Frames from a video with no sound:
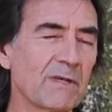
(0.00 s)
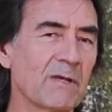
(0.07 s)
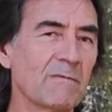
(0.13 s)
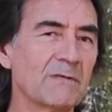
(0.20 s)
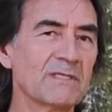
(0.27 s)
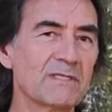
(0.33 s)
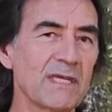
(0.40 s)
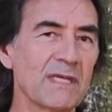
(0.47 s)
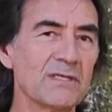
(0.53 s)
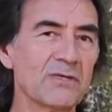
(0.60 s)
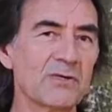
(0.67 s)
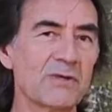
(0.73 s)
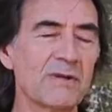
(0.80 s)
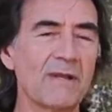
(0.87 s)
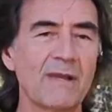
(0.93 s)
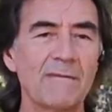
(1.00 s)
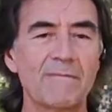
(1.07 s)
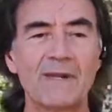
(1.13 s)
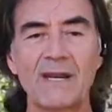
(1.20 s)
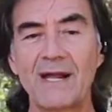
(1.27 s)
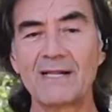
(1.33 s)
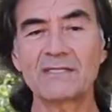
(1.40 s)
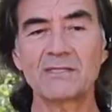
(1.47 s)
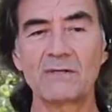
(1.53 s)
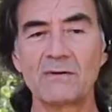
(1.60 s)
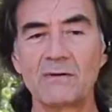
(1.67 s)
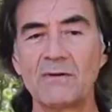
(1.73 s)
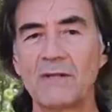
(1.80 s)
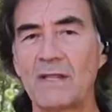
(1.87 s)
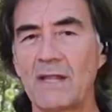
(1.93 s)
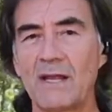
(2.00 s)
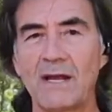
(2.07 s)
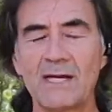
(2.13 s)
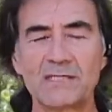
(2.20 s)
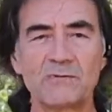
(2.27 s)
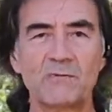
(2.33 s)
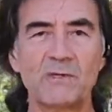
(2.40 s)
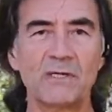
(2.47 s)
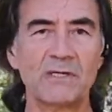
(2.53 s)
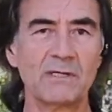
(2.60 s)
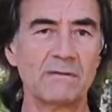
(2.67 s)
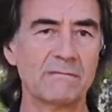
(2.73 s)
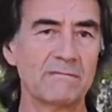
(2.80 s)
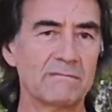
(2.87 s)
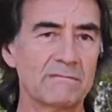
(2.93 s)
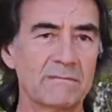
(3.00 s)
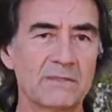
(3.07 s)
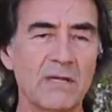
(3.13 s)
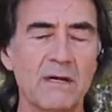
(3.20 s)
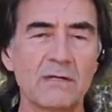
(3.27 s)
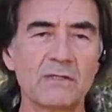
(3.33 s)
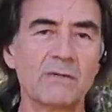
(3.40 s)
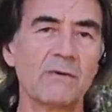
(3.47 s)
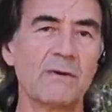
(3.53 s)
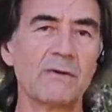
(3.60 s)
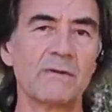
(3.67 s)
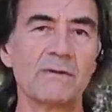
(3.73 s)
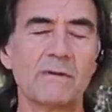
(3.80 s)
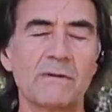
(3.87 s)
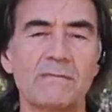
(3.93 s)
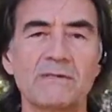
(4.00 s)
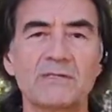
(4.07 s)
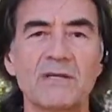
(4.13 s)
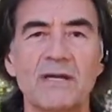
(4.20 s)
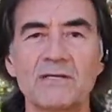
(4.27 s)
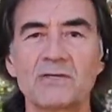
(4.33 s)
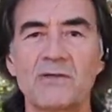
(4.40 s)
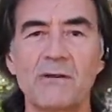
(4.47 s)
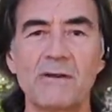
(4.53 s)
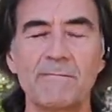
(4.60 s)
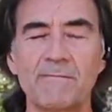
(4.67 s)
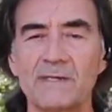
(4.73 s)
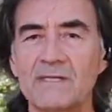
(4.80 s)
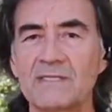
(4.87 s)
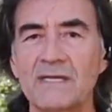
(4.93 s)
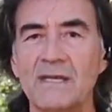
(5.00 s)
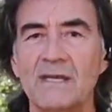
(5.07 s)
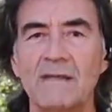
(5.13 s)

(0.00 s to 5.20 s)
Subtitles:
I was injured, but also, as we talk to other massage therapists,